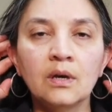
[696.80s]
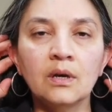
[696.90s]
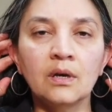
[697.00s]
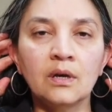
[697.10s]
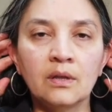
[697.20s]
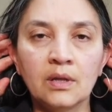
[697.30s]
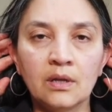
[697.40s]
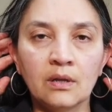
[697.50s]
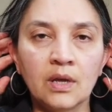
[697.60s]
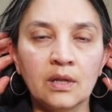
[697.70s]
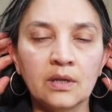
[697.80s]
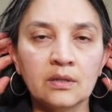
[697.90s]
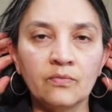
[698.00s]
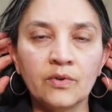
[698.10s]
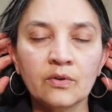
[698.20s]
And then again,
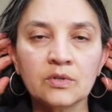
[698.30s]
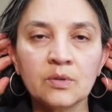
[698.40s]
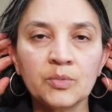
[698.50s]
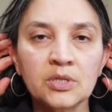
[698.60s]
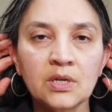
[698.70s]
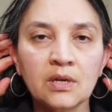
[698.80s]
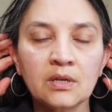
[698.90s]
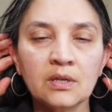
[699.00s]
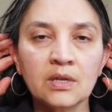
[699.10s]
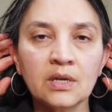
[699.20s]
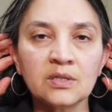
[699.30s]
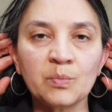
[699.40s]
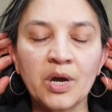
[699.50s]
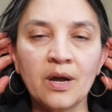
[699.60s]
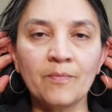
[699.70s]
let the fingertips sink into that
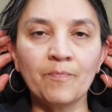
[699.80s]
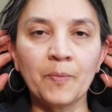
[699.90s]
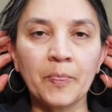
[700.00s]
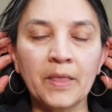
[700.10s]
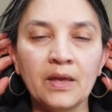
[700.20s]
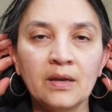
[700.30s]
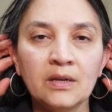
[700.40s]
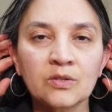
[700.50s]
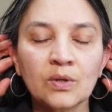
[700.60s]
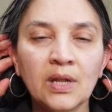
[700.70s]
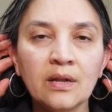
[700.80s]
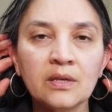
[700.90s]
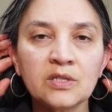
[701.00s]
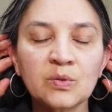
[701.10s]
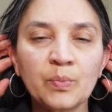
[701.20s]
spot. So a lot of
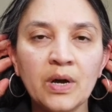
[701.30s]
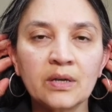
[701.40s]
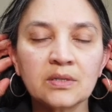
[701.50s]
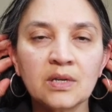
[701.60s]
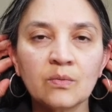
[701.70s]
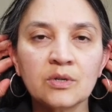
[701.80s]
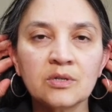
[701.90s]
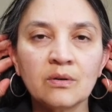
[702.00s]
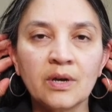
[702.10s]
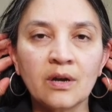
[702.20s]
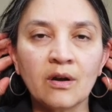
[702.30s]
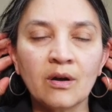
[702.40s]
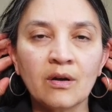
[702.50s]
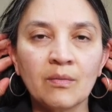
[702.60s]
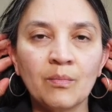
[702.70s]
these spots that we're doing
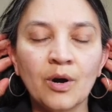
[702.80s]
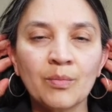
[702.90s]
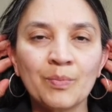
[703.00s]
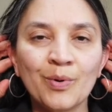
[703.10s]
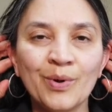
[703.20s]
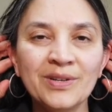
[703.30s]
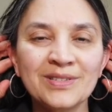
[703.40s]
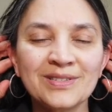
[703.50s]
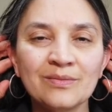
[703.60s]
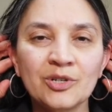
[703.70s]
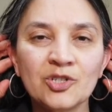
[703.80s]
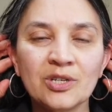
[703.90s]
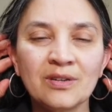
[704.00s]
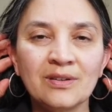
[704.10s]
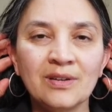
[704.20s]
are Marma points, which
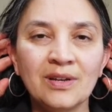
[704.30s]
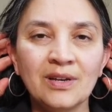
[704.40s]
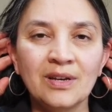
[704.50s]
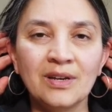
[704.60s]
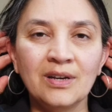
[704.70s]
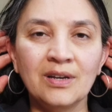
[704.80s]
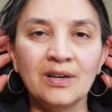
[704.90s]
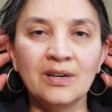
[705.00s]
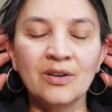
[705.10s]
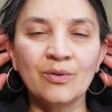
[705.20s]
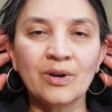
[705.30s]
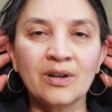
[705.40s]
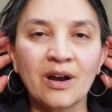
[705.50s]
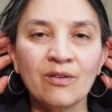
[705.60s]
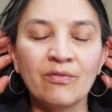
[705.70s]
in Yoga
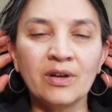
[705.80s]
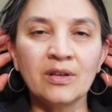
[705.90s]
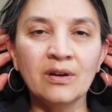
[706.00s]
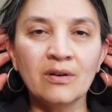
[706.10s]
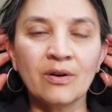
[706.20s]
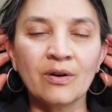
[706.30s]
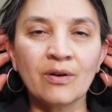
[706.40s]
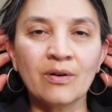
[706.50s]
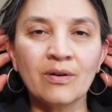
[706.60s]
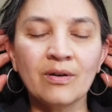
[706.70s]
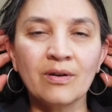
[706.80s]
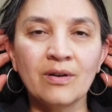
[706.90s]
and Ayurveda are